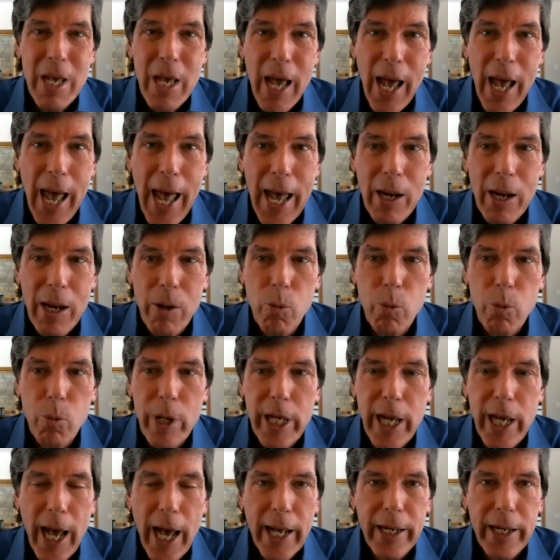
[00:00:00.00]
And we
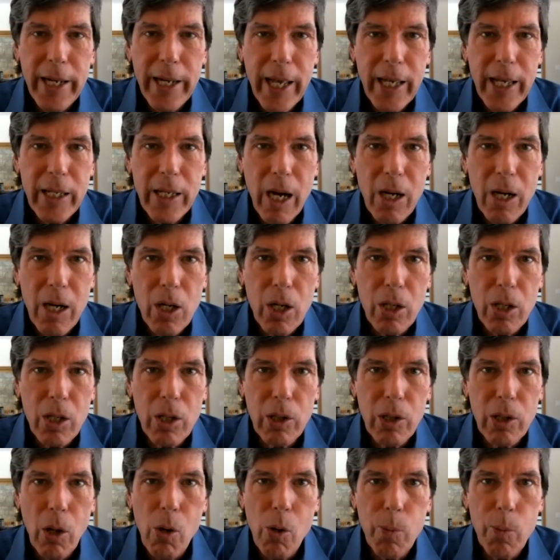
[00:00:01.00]
had a
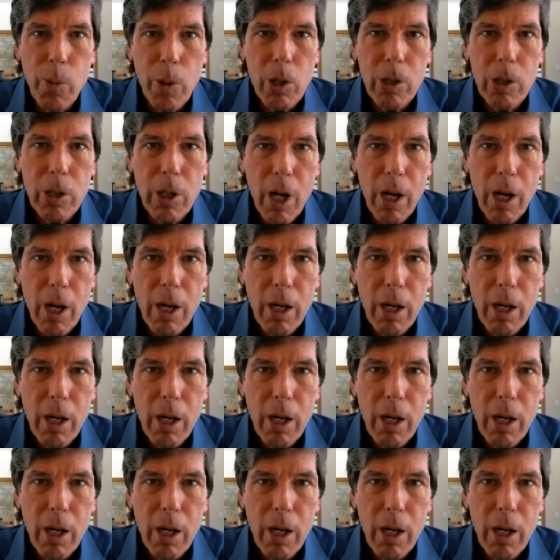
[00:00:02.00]
global